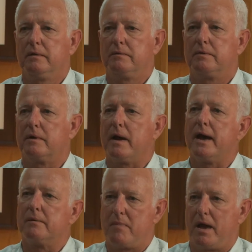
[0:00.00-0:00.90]
they're
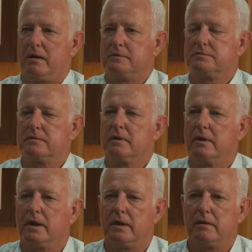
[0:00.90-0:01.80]
out of balance.
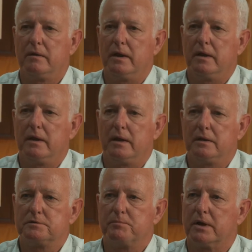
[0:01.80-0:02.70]
And
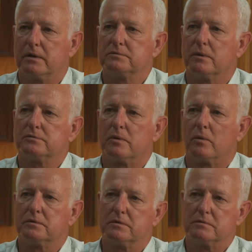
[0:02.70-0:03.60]
it's because those
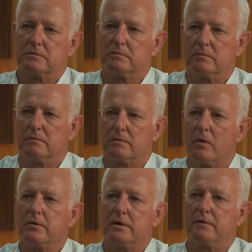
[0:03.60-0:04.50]
horses
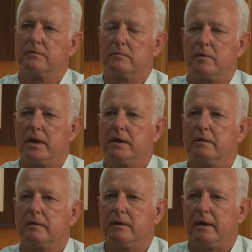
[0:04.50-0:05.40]
grow at a different rate,
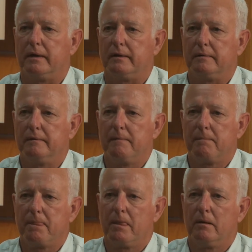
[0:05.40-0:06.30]

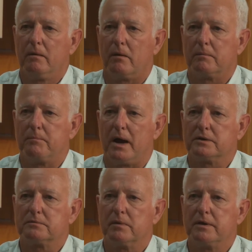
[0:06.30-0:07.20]
or
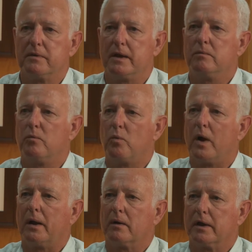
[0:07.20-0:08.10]
possibly they
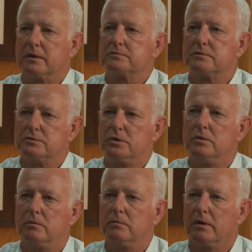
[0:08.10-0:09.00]
wear against the
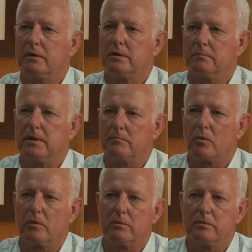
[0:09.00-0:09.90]
shoe a little bit
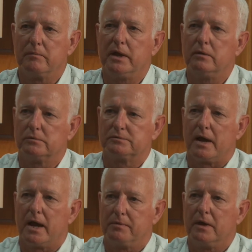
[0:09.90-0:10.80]
more on the medial
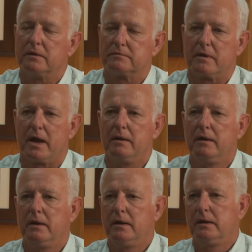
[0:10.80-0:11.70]
side, the inside.
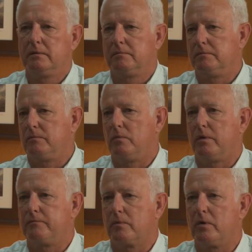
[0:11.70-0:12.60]

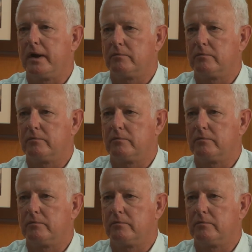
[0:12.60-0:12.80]
For whatever